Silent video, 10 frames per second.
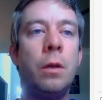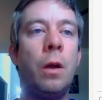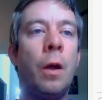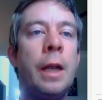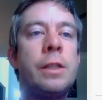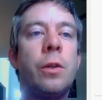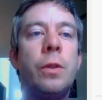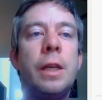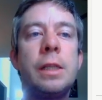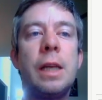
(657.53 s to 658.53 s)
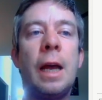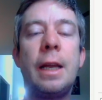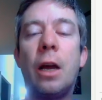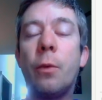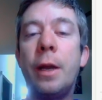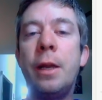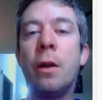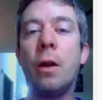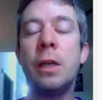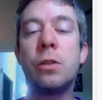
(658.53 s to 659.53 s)
All right, so this icon right
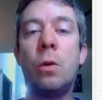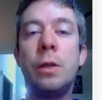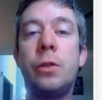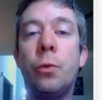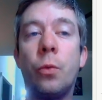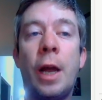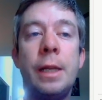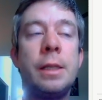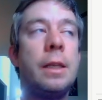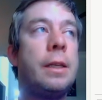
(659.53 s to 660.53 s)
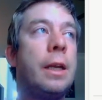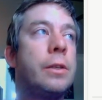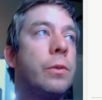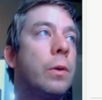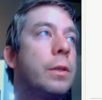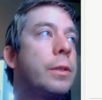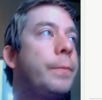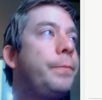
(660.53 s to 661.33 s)
here is going to write to the data source.